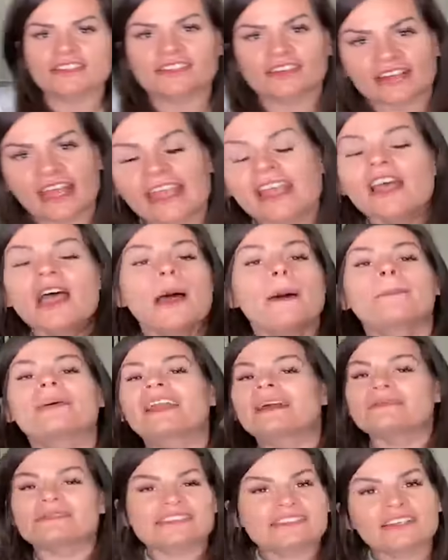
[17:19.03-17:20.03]
okay?
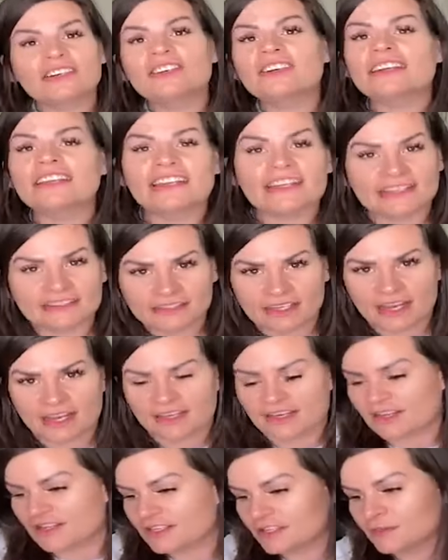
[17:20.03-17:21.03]
But I'm still getting it
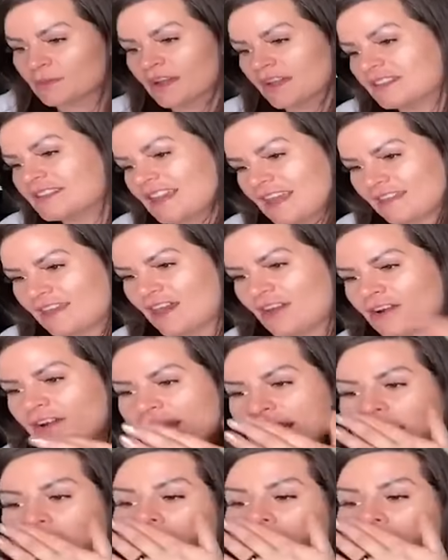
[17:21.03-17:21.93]
done. I just want to say that, all right?